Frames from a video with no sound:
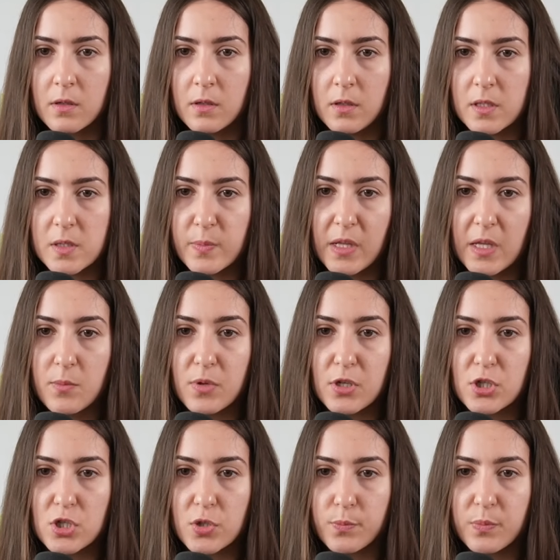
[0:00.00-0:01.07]
Let's play
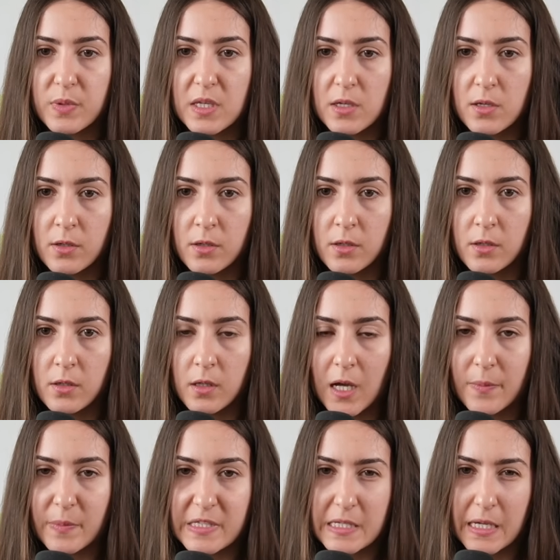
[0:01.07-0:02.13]
bishop here.
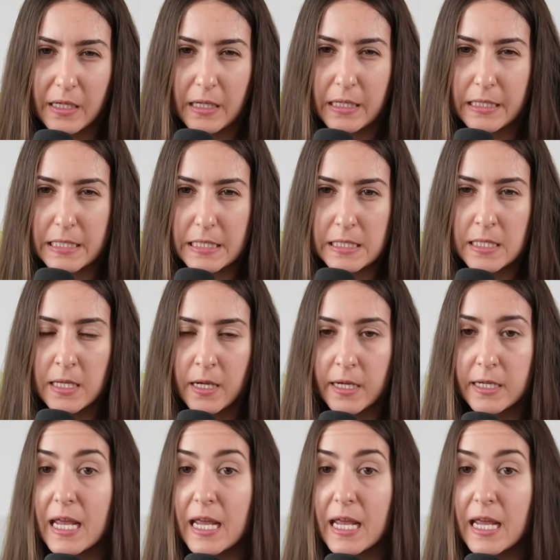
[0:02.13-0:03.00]
I'm attacking this knight.